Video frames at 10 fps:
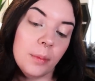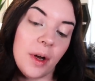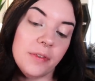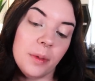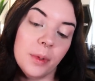
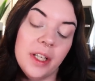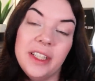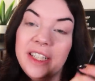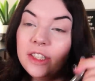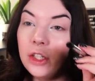Buff and
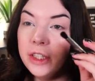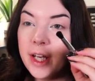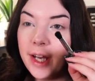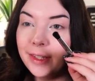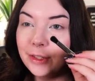Blend
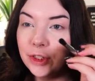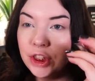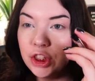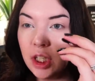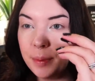E39 little
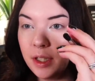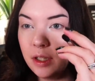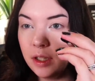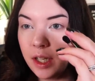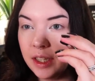
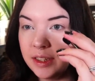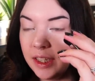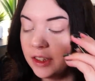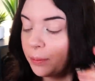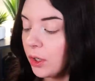stubby kind of
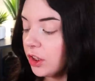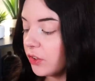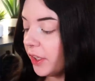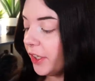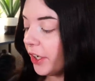dense
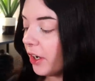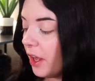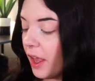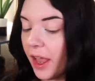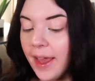brush right here,
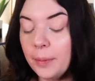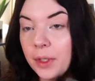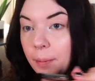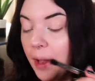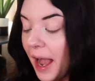and I'm
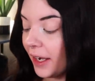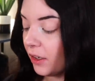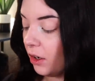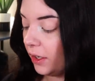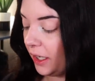gonna
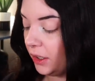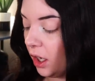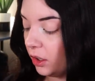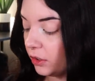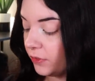pack on a
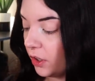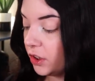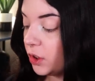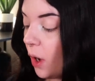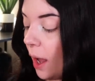color
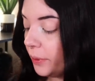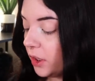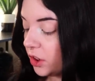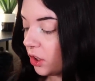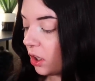first. So I'm
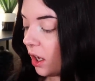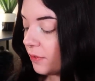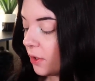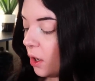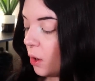gonna start
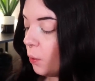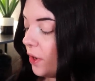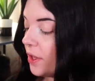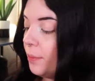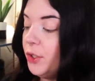off
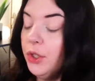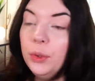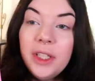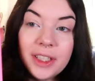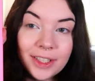with
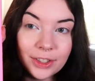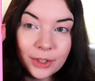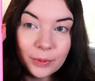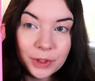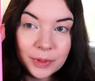Beauty
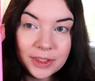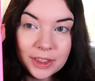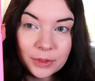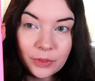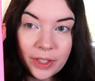Killer, which was
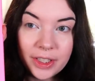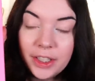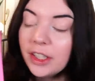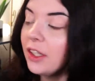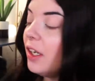this one right
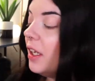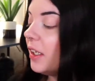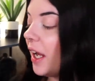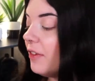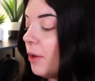here.
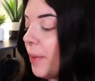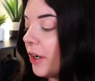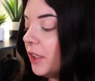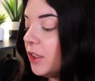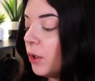Kind of a
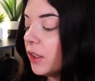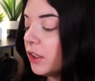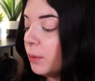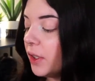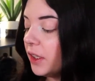berry tone, a
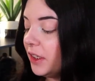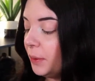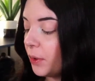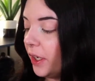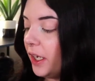little bit on the
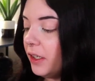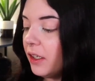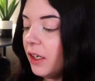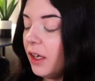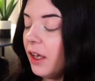deeper end.